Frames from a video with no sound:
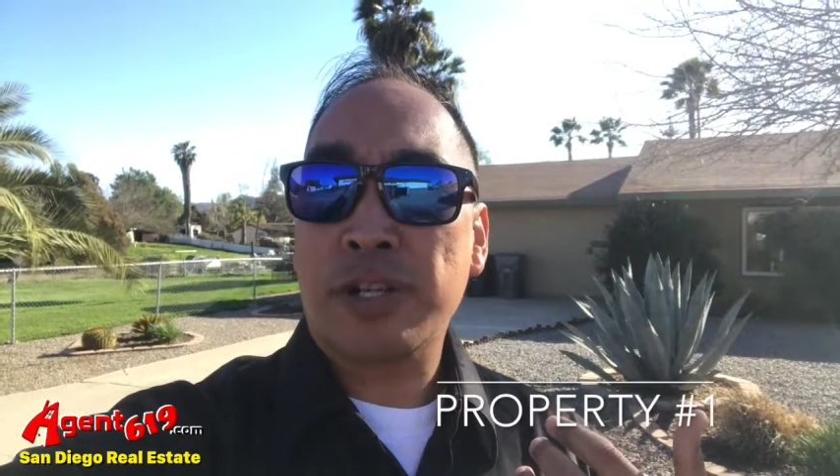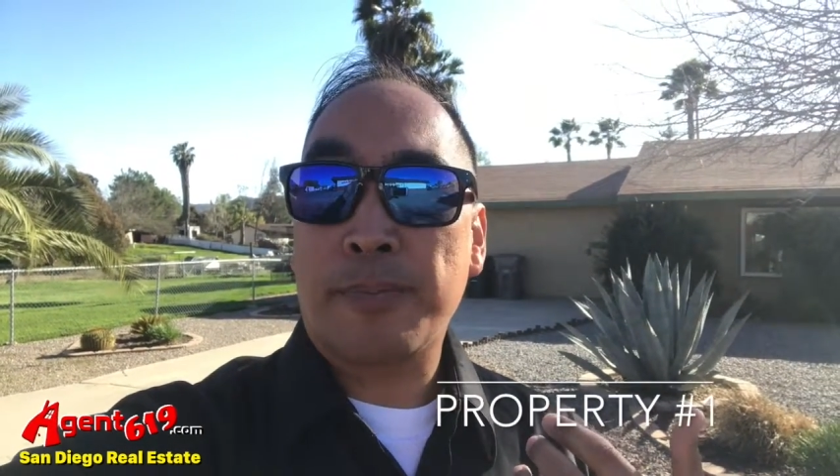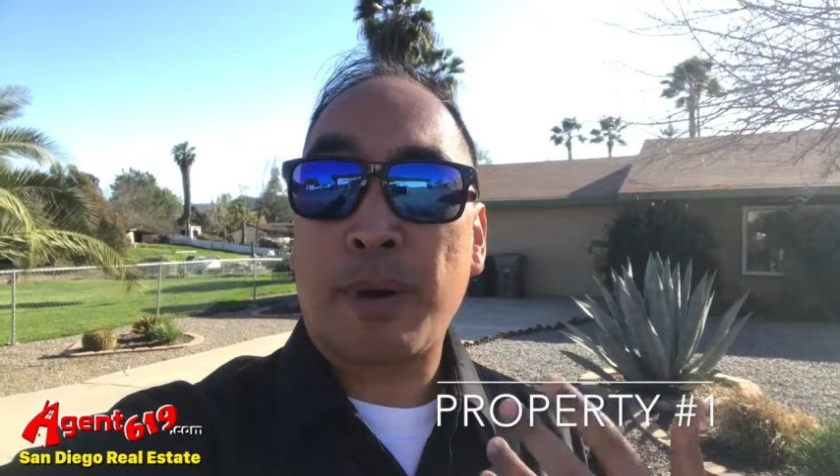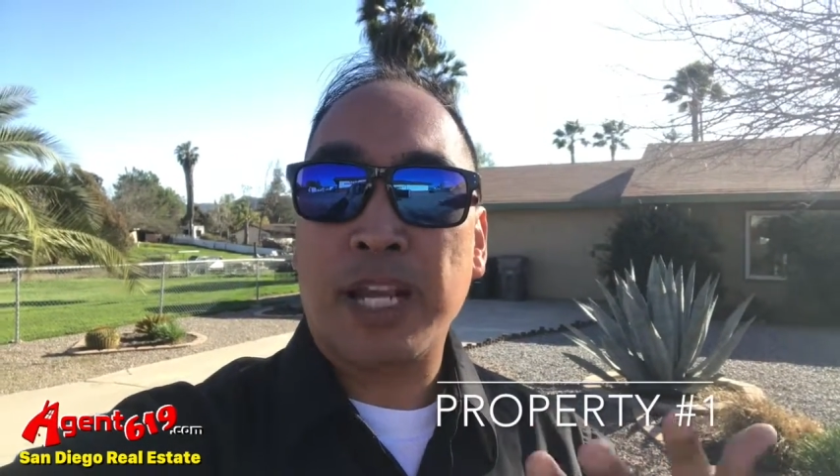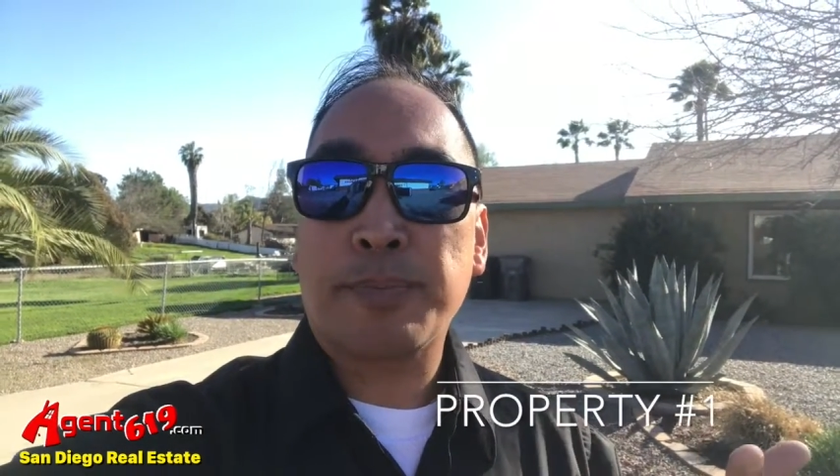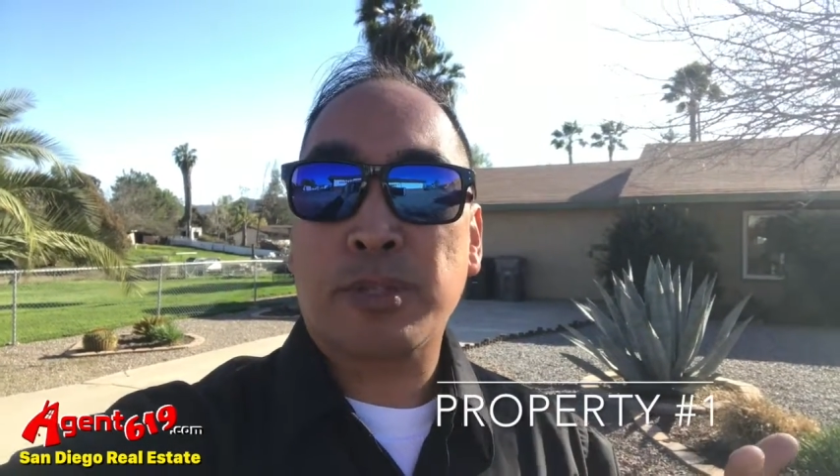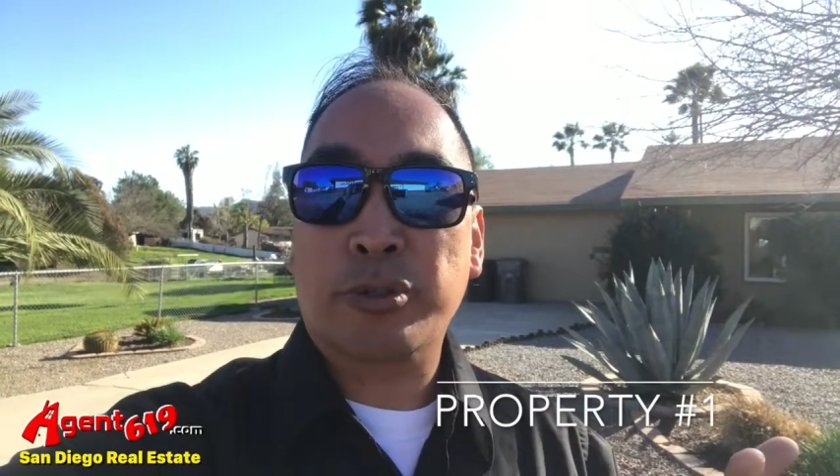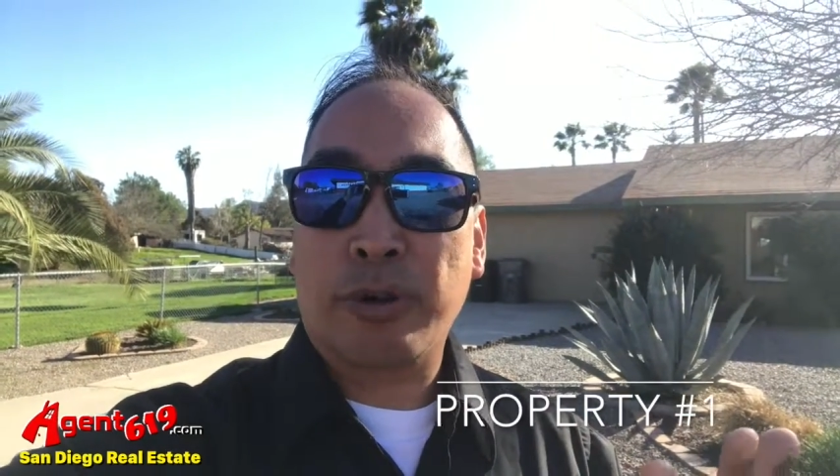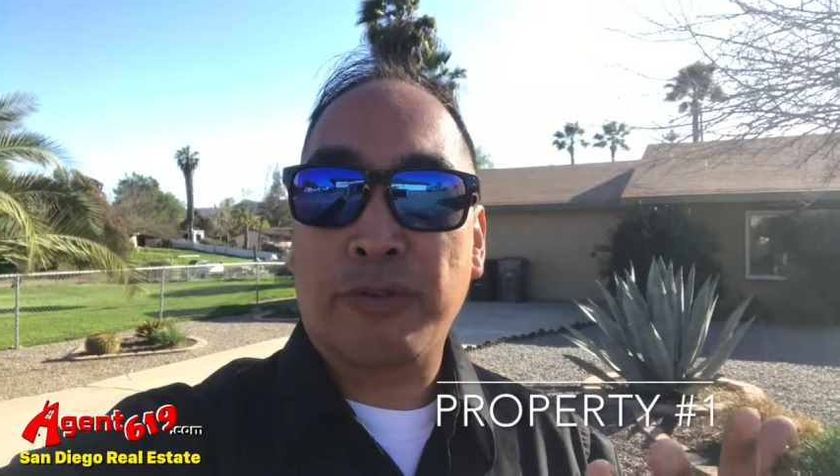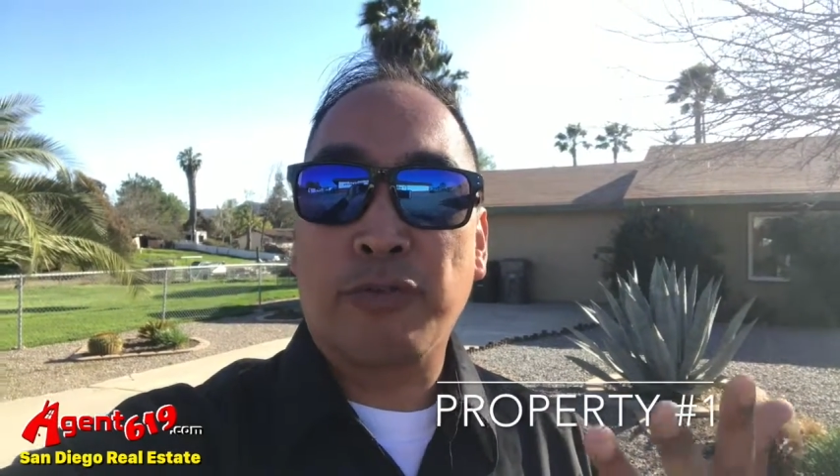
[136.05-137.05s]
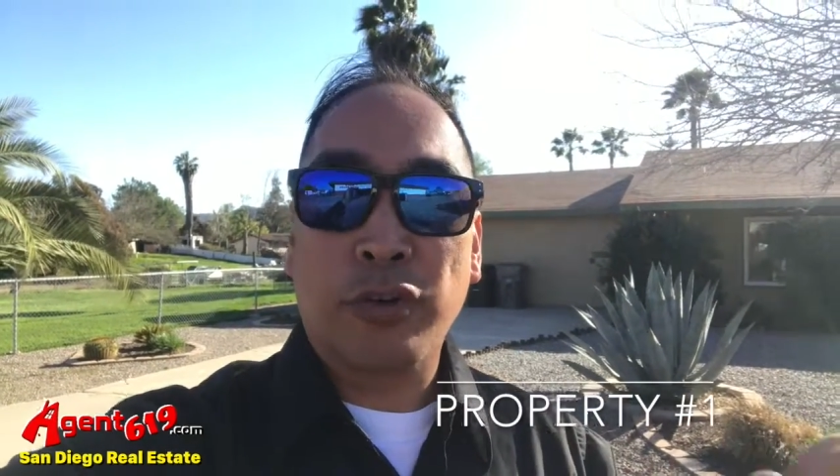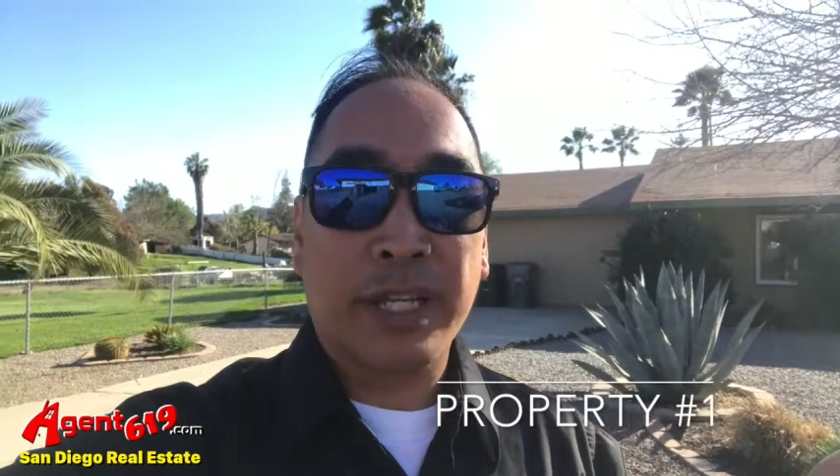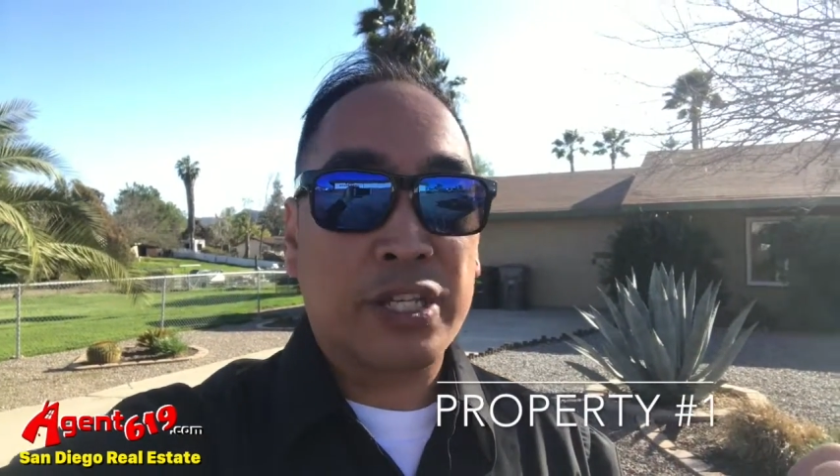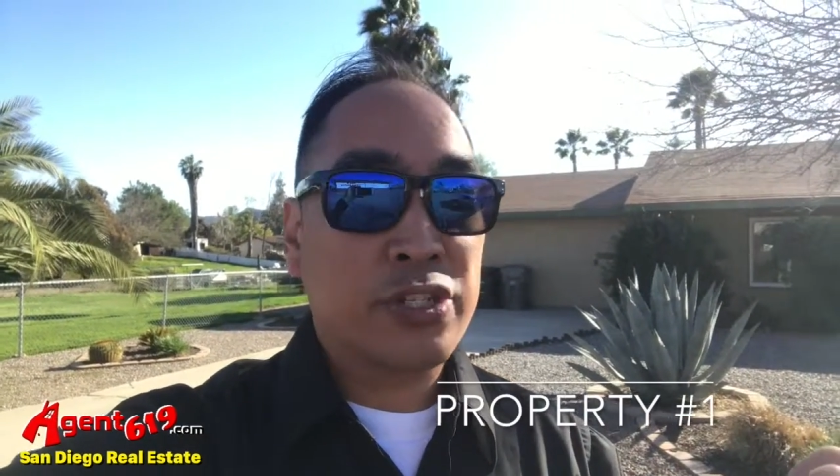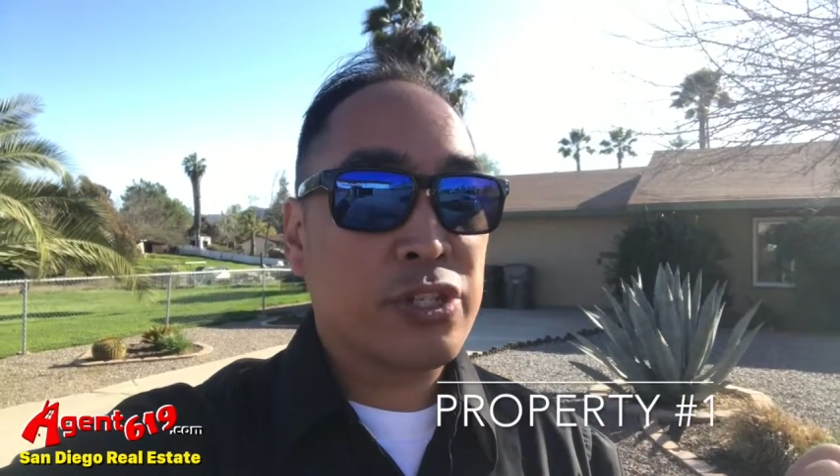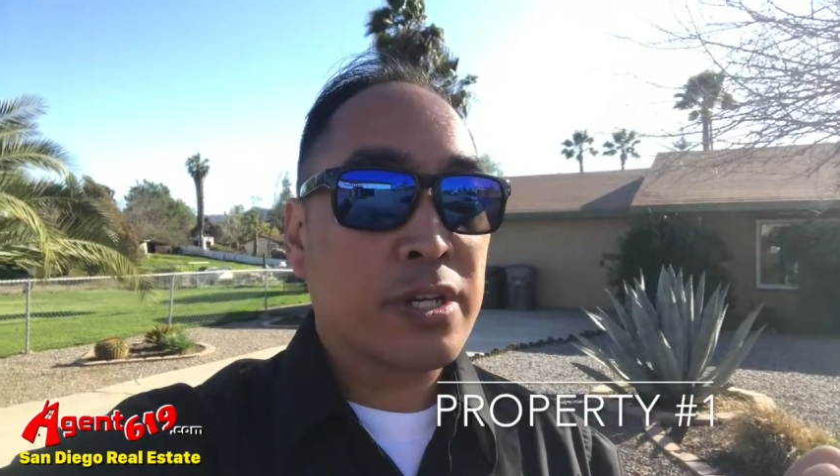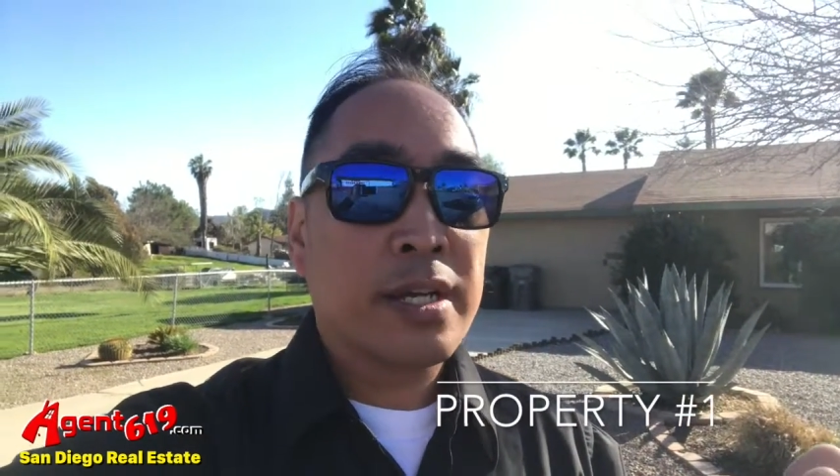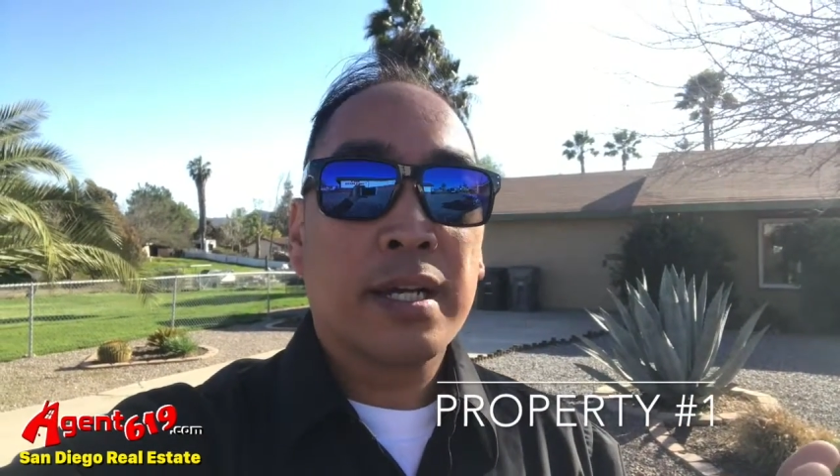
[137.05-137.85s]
a price per square footage